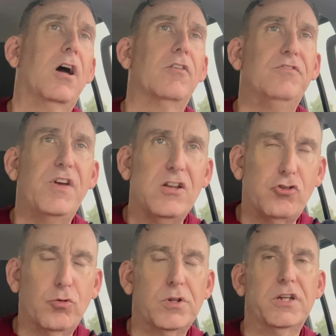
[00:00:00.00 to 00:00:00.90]

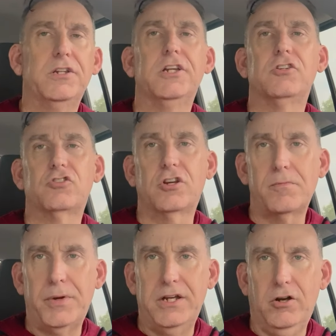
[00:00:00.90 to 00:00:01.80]
Eventually, it's going to
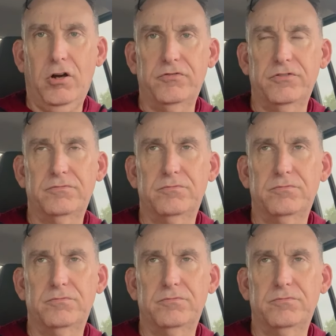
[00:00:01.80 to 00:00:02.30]
pay off.